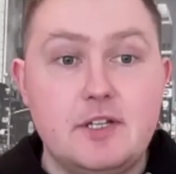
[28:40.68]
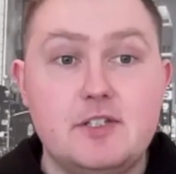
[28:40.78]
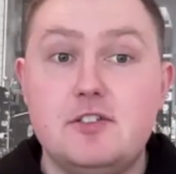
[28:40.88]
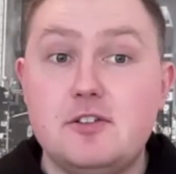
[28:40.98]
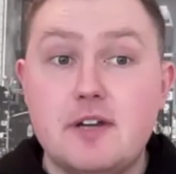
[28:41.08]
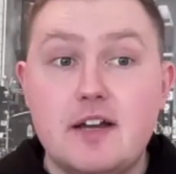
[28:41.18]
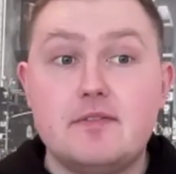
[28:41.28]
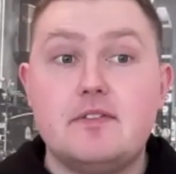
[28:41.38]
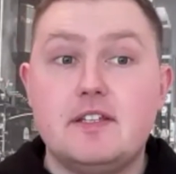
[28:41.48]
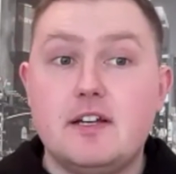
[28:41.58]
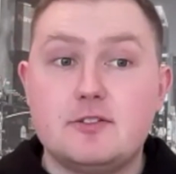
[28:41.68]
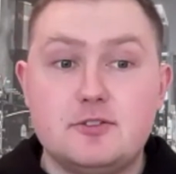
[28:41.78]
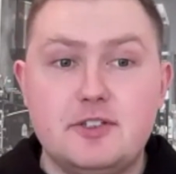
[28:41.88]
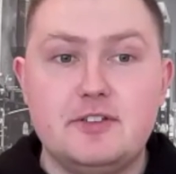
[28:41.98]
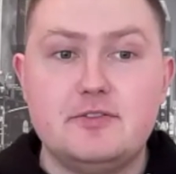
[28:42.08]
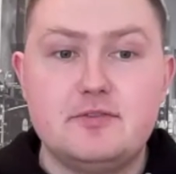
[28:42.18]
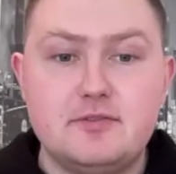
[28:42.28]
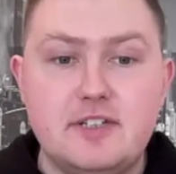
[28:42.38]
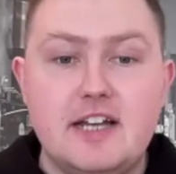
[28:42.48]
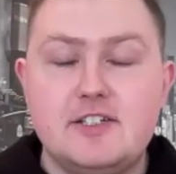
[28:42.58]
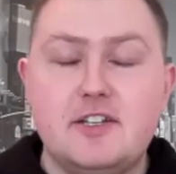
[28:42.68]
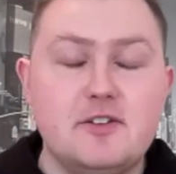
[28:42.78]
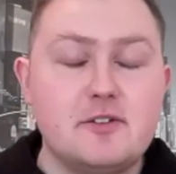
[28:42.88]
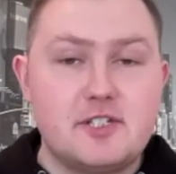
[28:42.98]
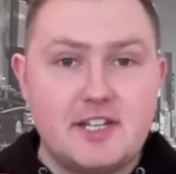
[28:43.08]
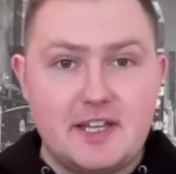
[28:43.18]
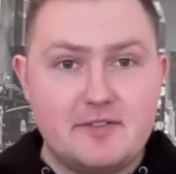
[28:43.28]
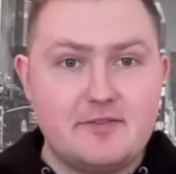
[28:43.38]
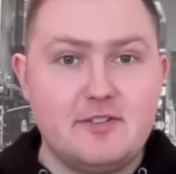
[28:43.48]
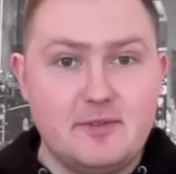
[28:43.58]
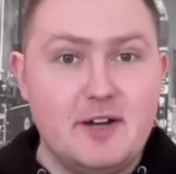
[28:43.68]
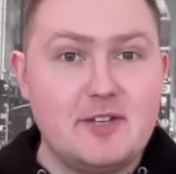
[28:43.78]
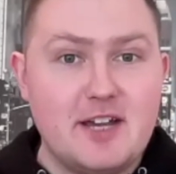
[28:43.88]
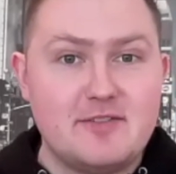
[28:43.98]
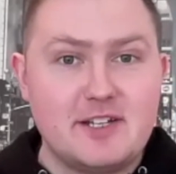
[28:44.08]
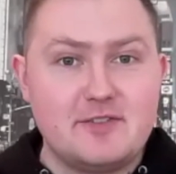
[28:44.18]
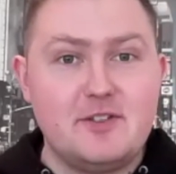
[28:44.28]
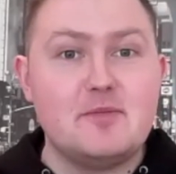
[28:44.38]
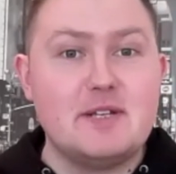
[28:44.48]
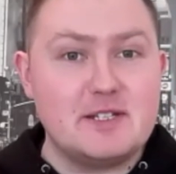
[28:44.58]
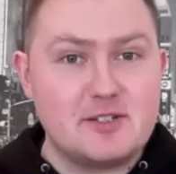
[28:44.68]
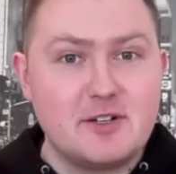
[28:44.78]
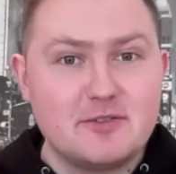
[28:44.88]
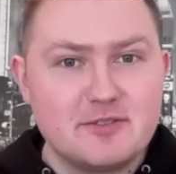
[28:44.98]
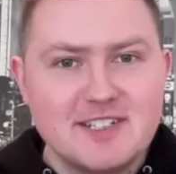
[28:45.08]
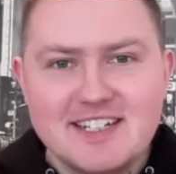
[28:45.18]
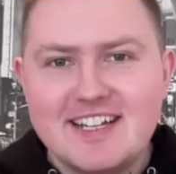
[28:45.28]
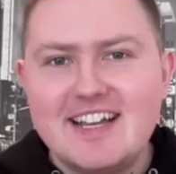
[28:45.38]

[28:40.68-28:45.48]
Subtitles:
which you have the luxury of actually not singing for a while. You have like a few minutes off